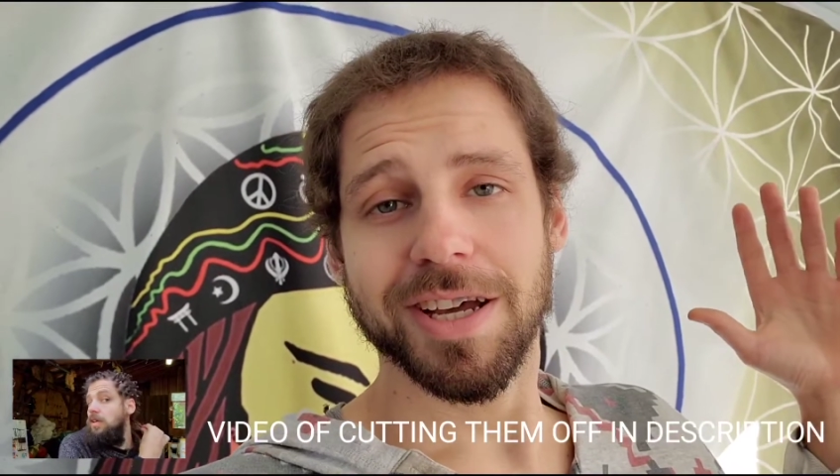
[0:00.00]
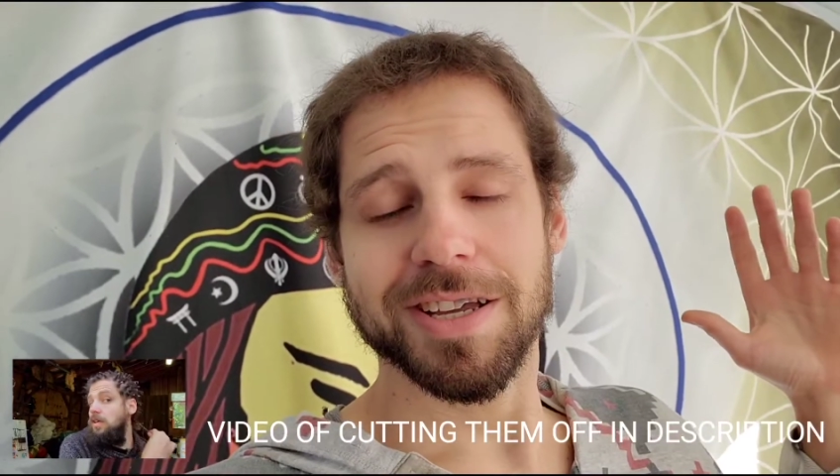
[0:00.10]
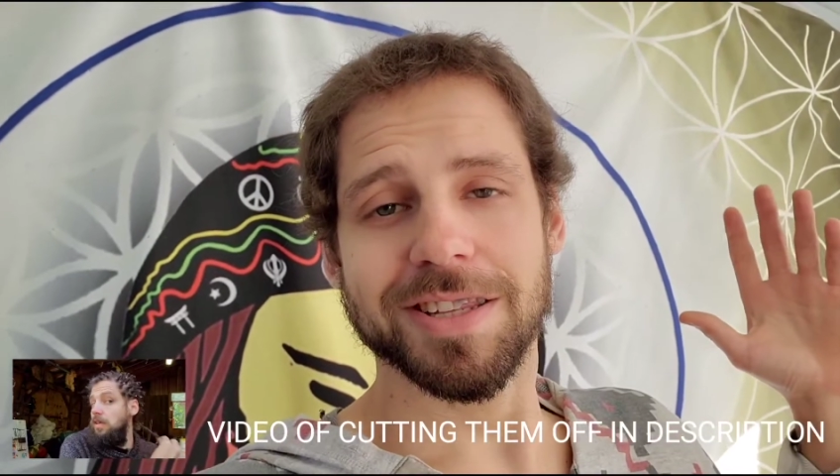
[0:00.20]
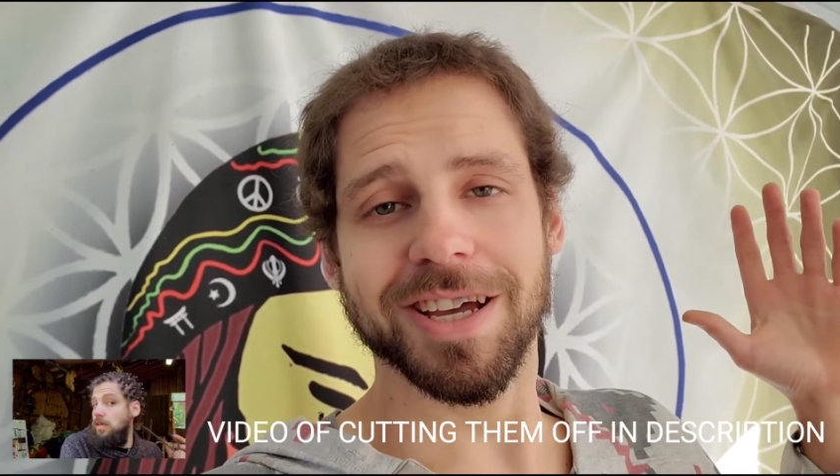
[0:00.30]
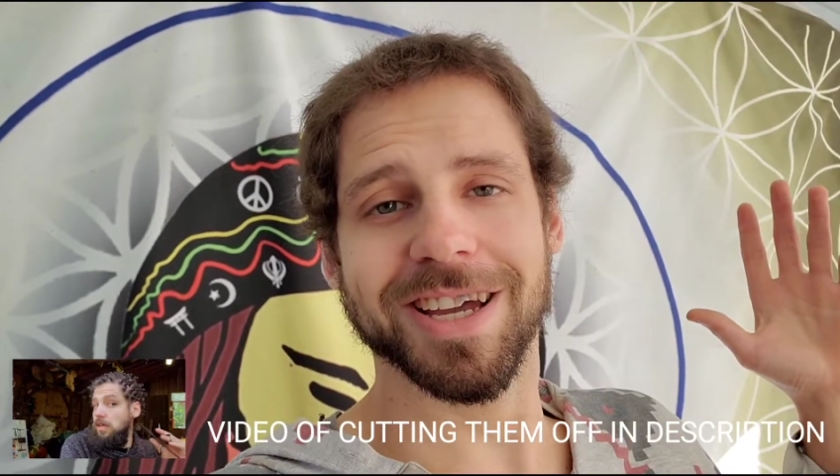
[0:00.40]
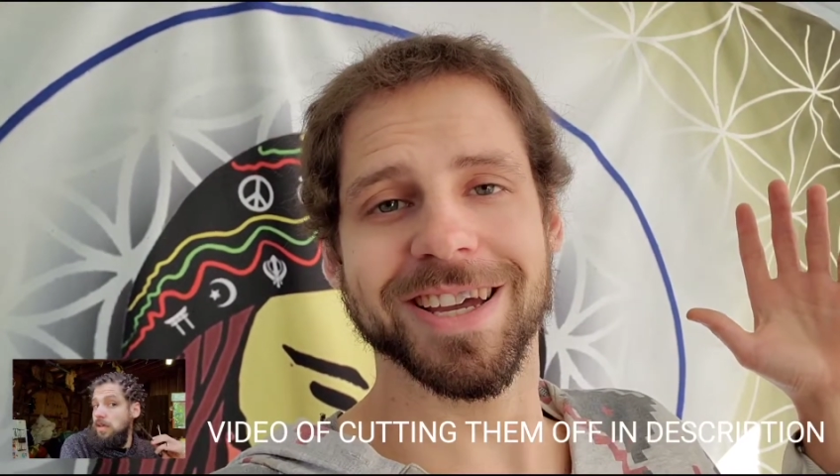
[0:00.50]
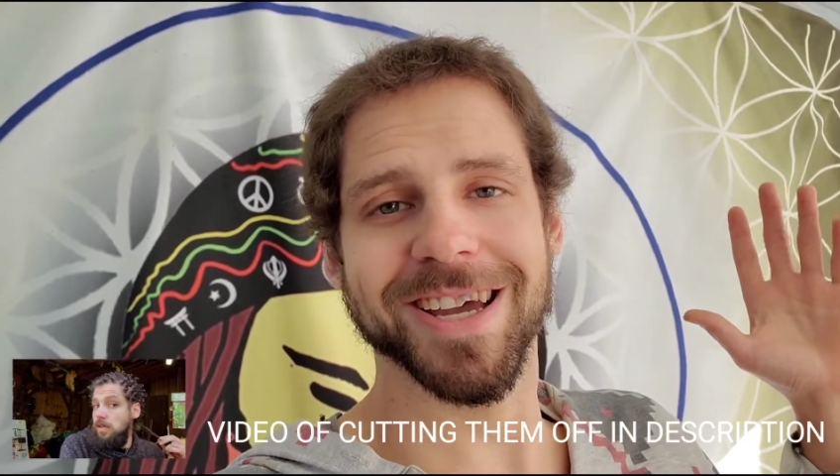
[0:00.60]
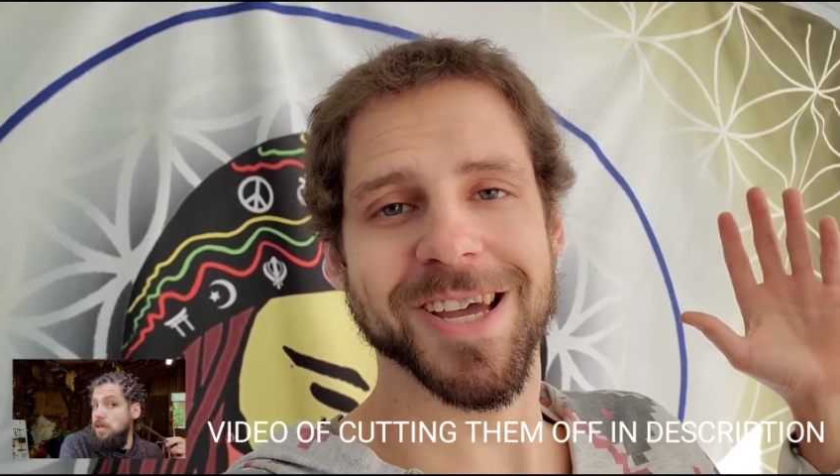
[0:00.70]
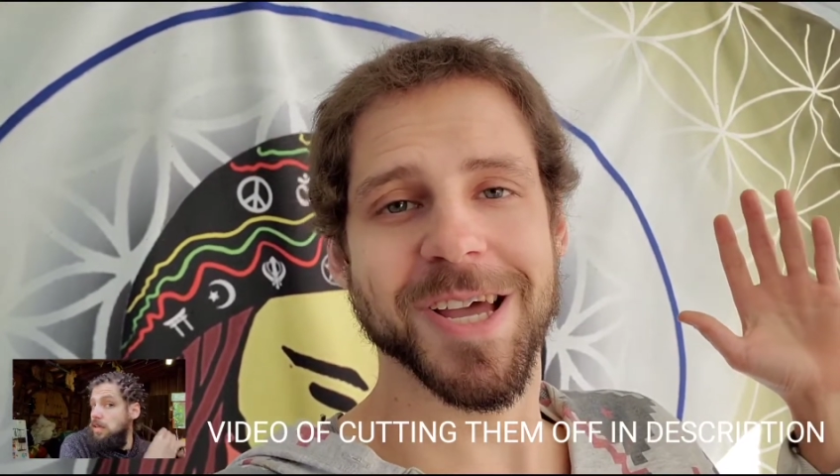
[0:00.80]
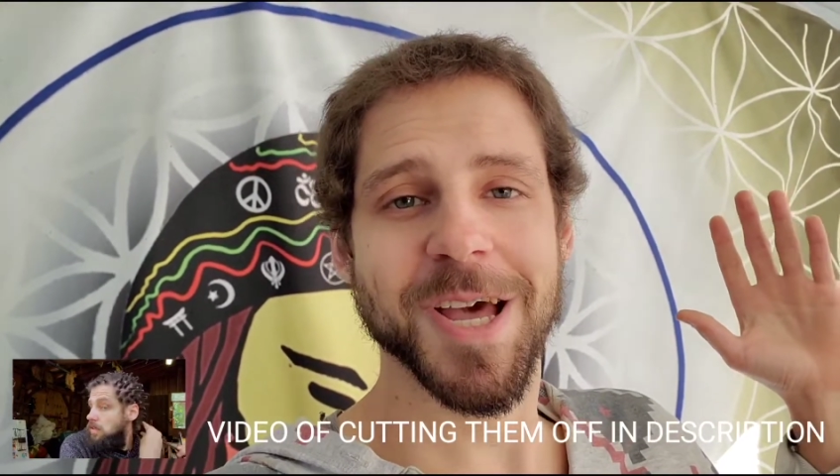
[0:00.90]

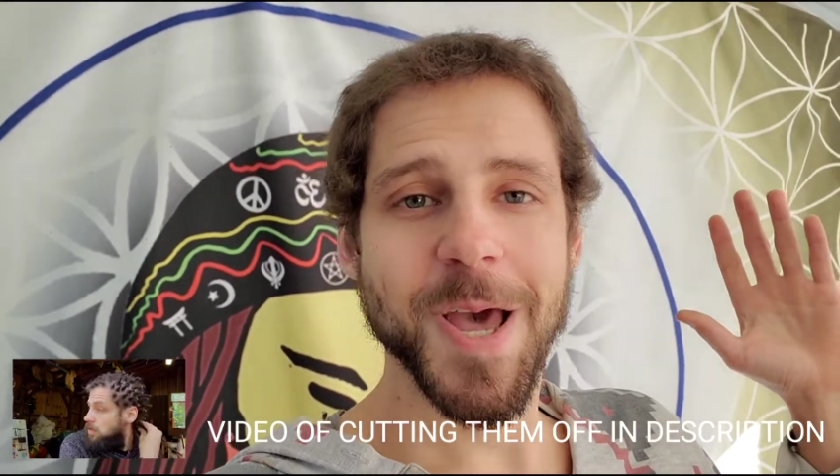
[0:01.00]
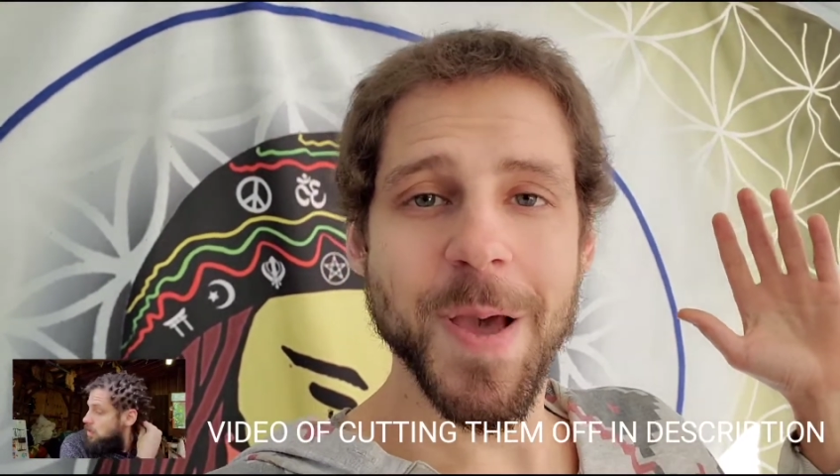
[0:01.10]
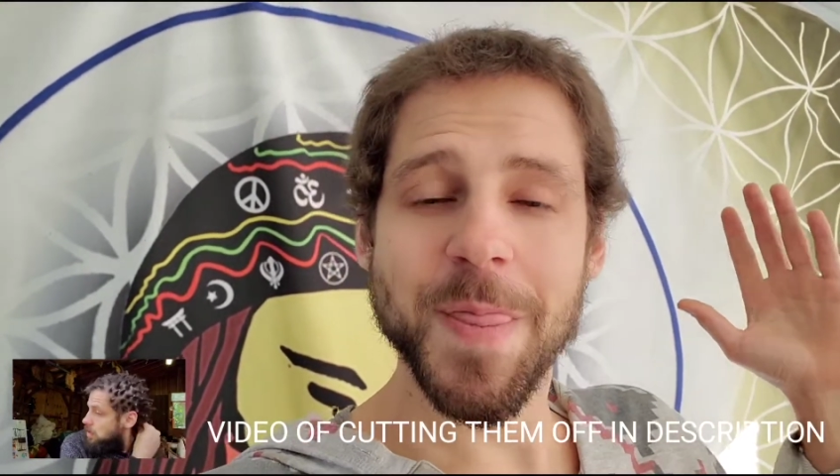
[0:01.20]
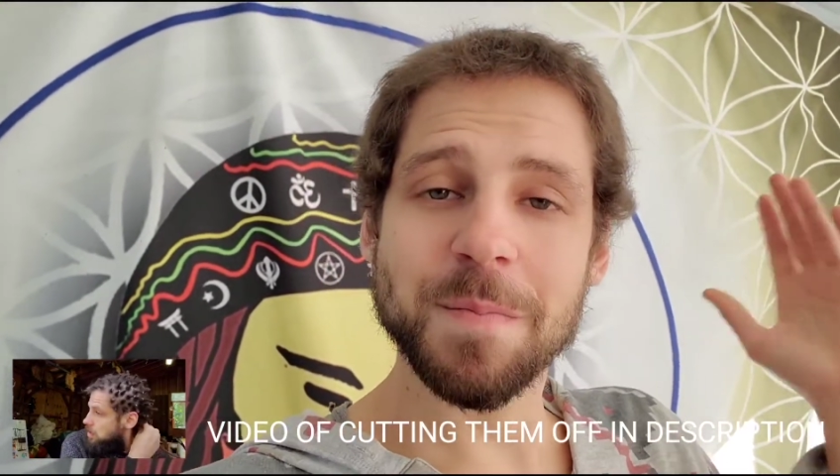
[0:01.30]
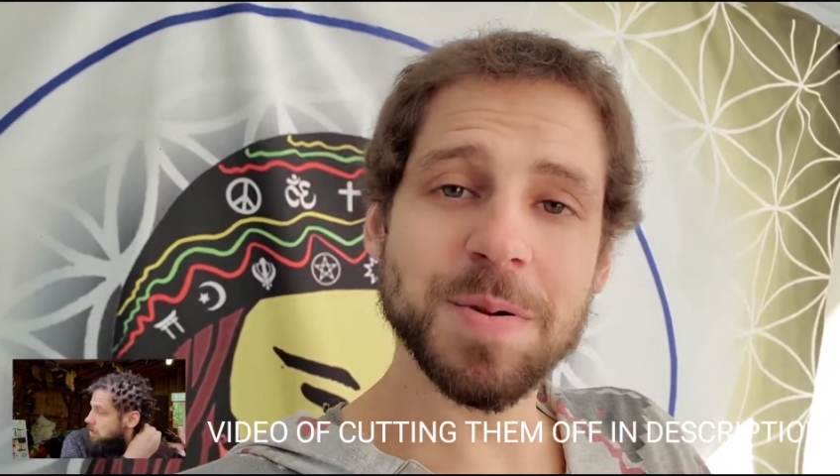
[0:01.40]
and